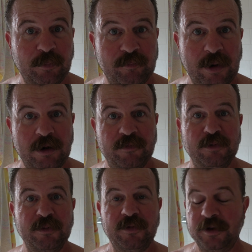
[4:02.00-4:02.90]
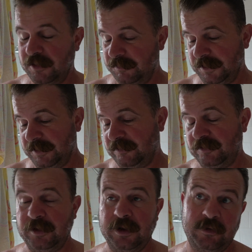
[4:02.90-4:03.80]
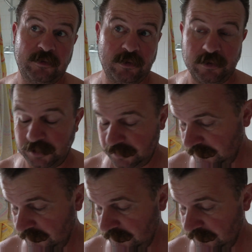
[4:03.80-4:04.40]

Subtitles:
bathroom, if you know what I mean. It's tiny.